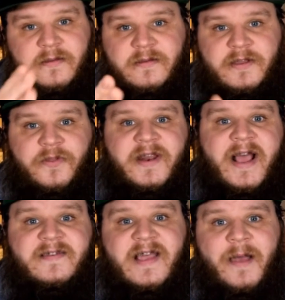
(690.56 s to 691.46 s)
Till the
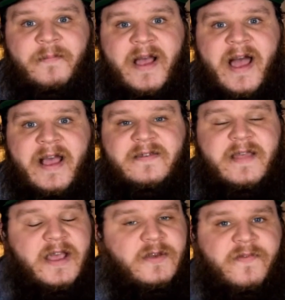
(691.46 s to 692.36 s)
next time, guys,
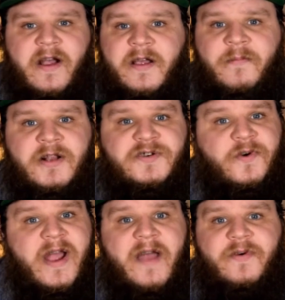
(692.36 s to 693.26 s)
thank you very much
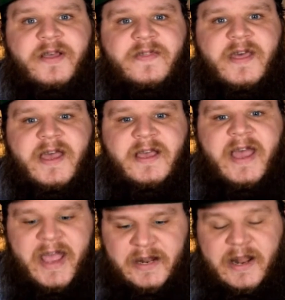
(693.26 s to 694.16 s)
for everything,
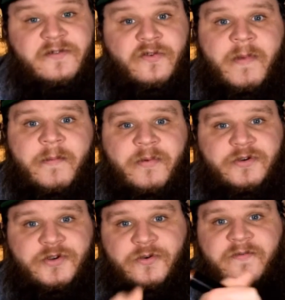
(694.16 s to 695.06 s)
and let's remember
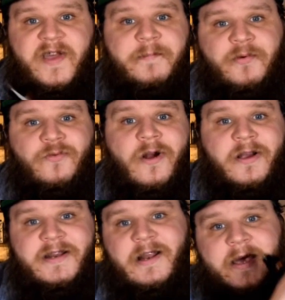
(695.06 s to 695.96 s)
to vape
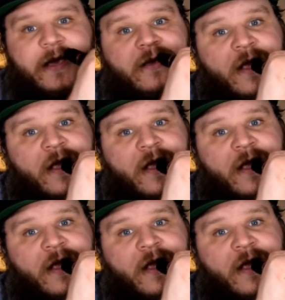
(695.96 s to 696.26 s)
ruggedly.